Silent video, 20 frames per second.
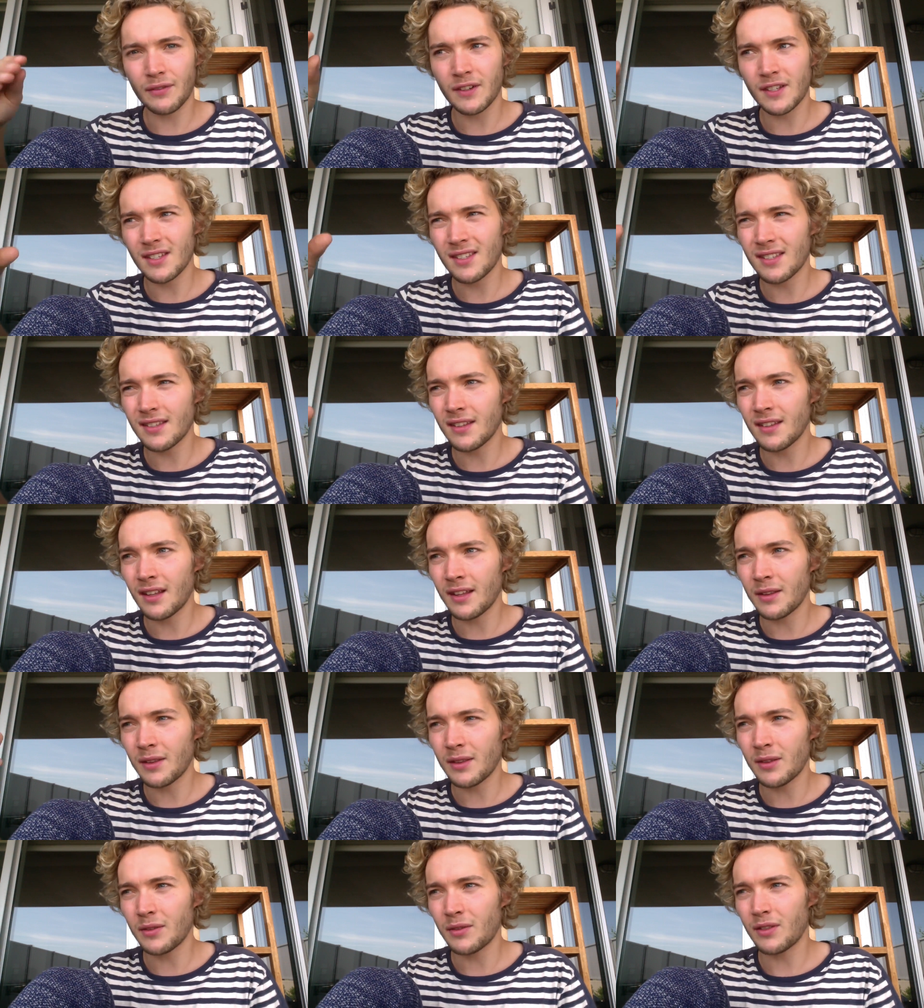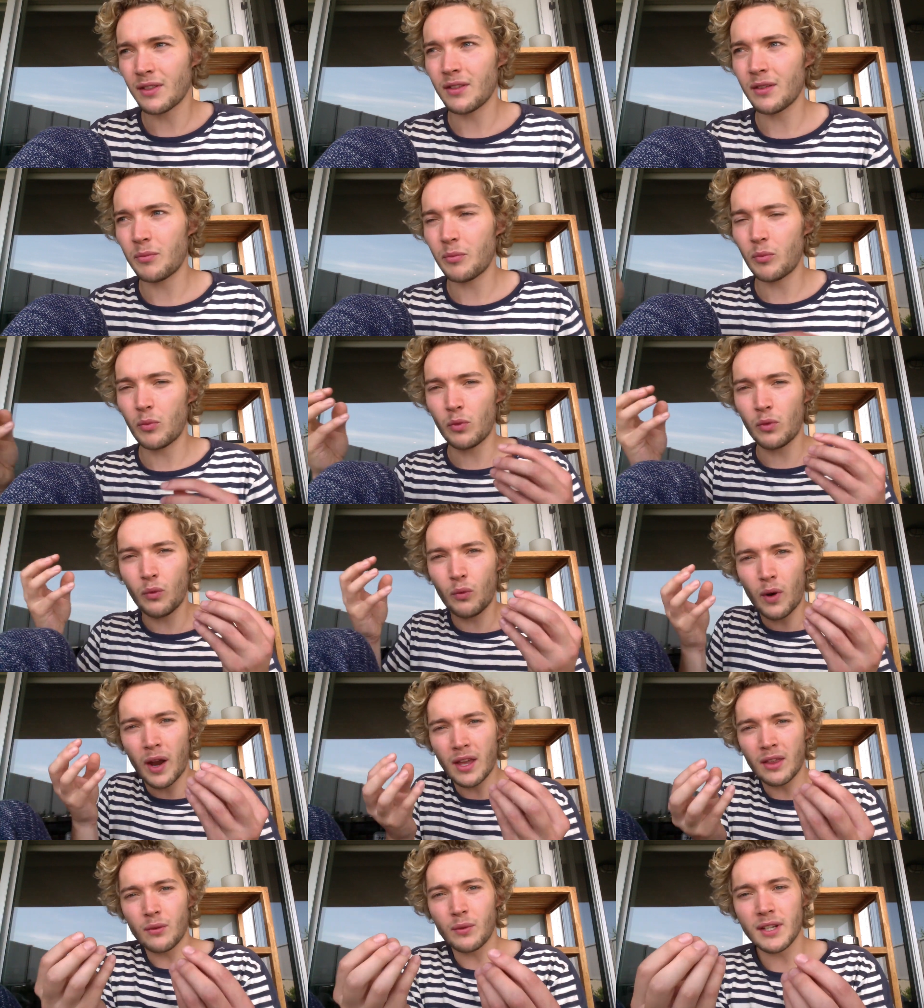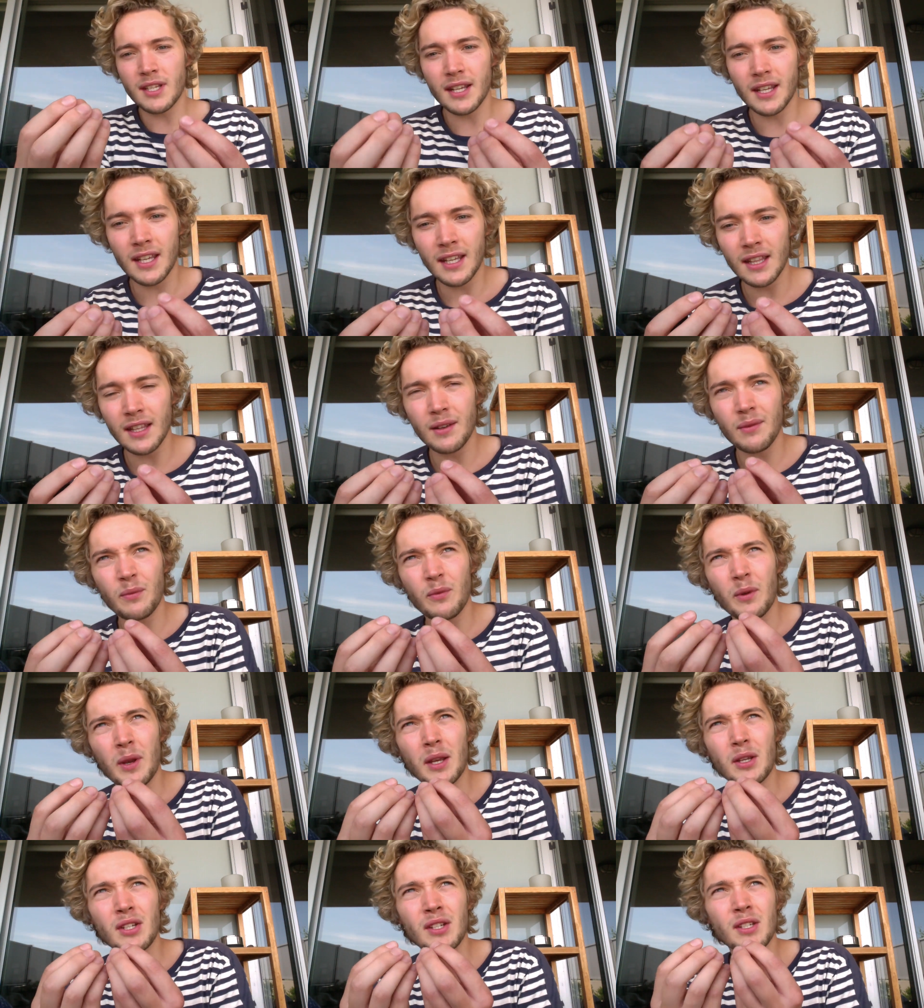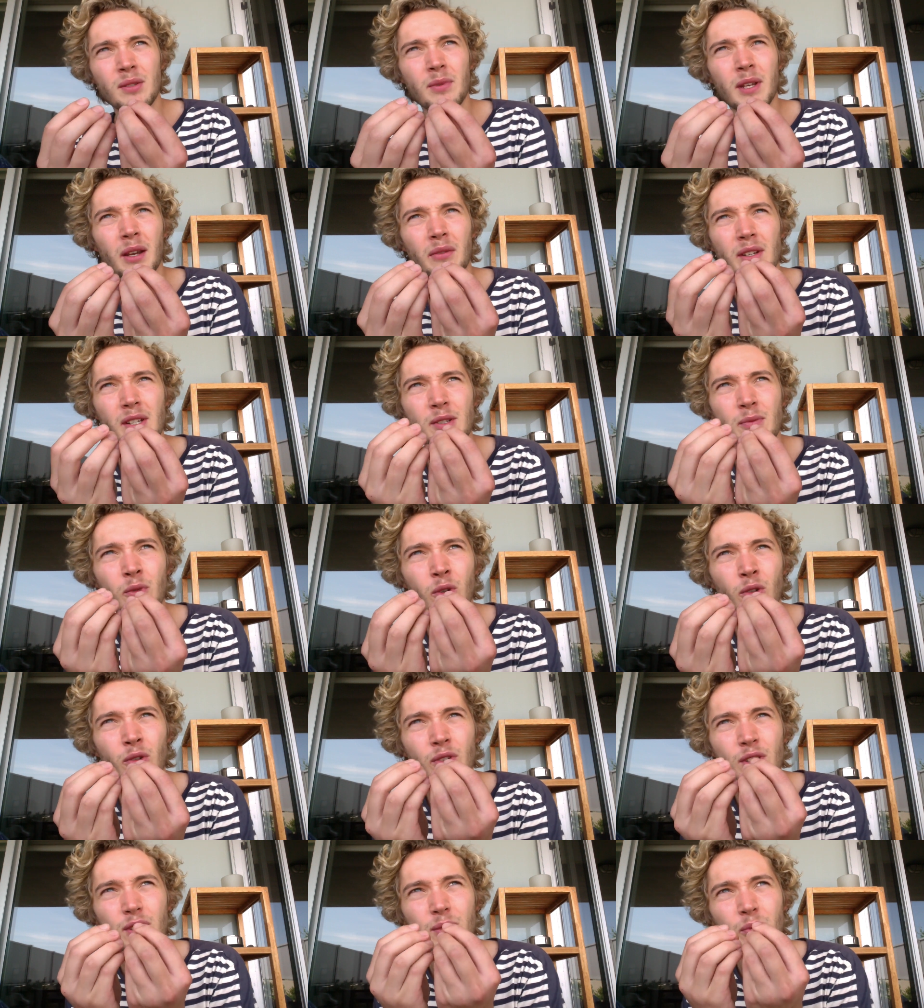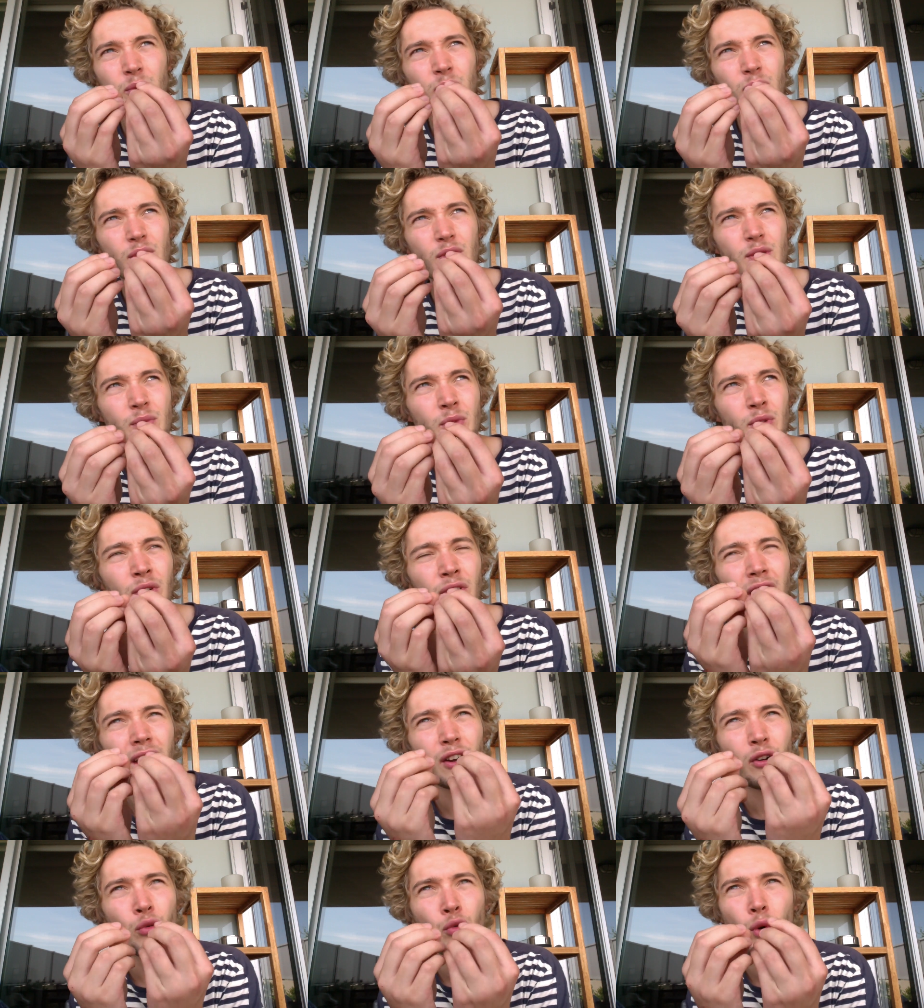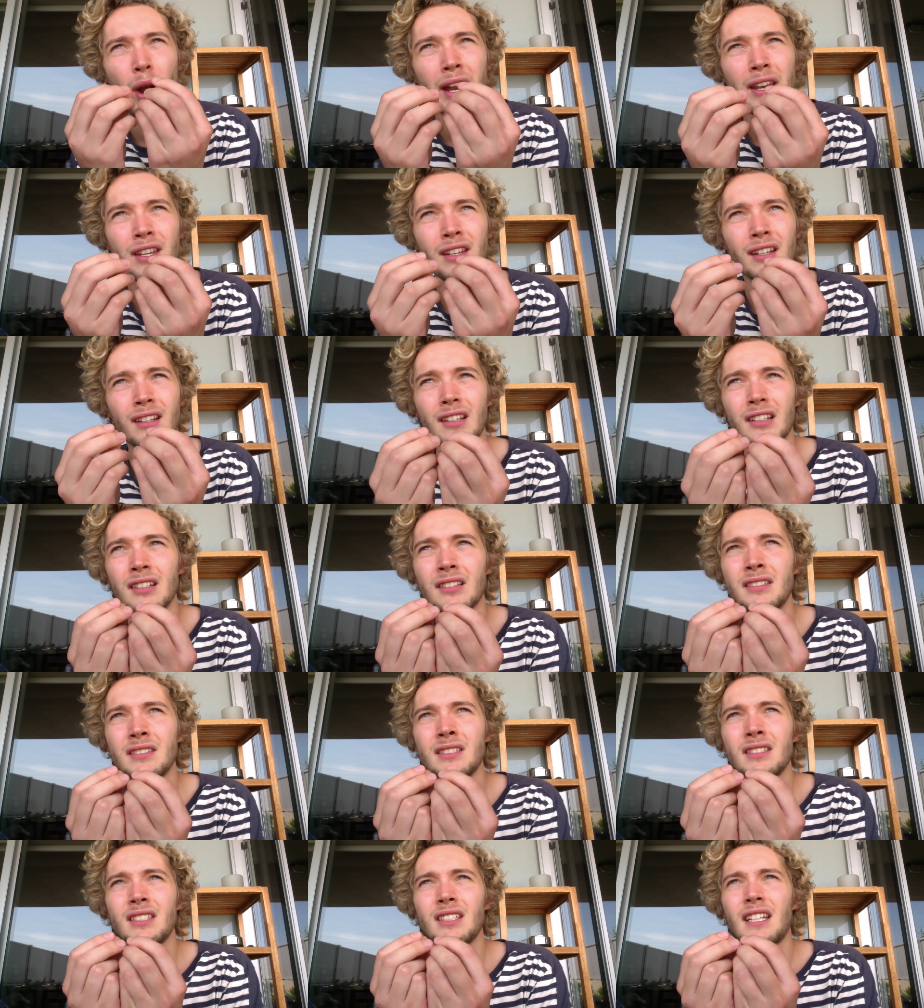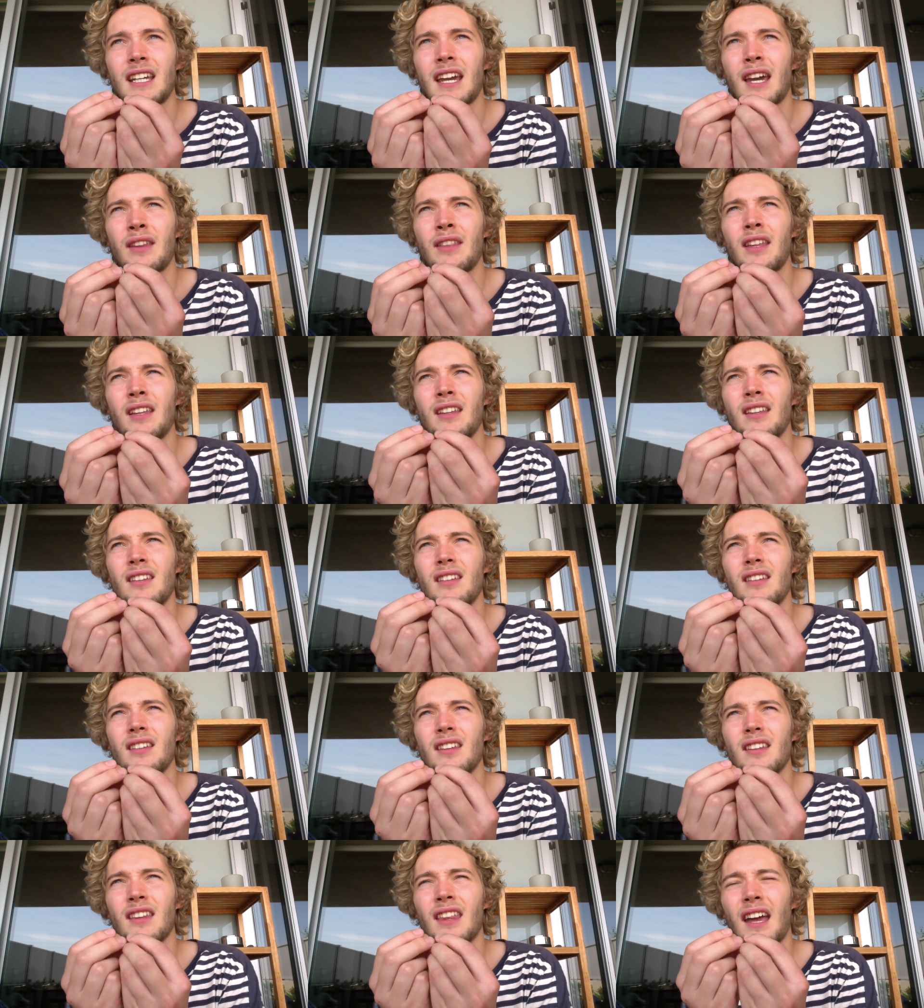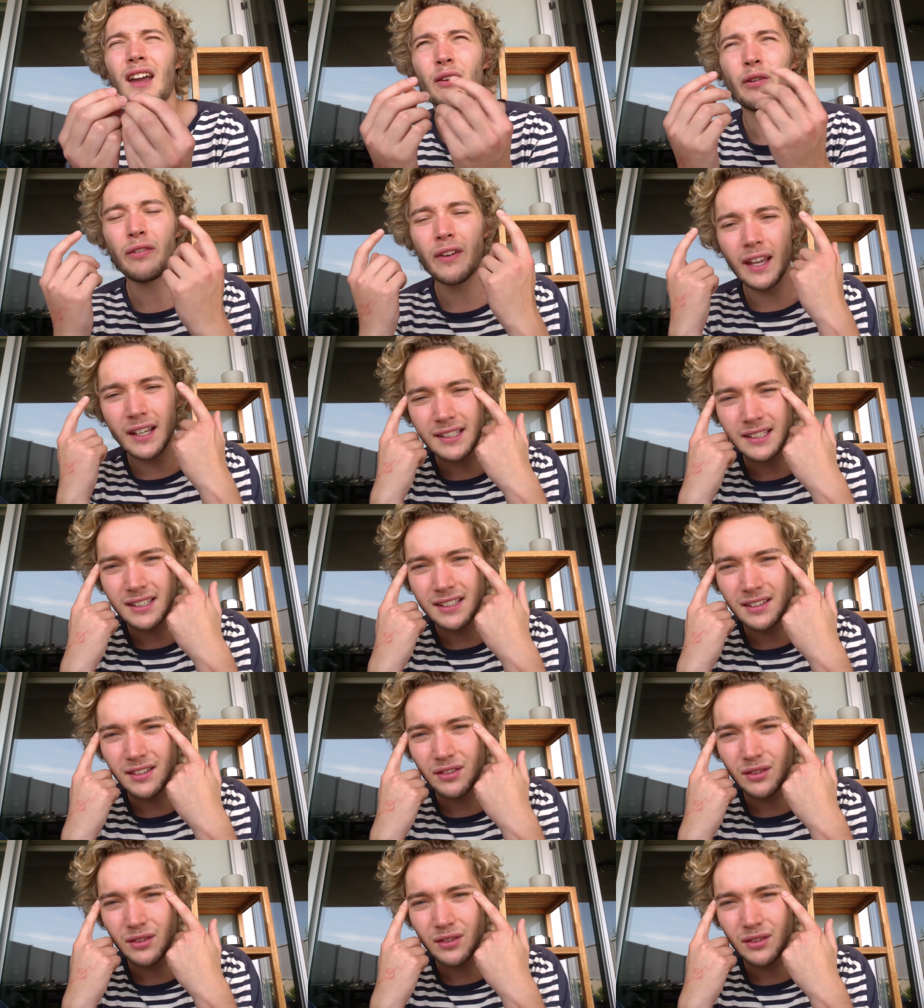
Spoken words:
It's the way that we take in the information is becoming smaller and smaller and smaller, like granular, and then that affects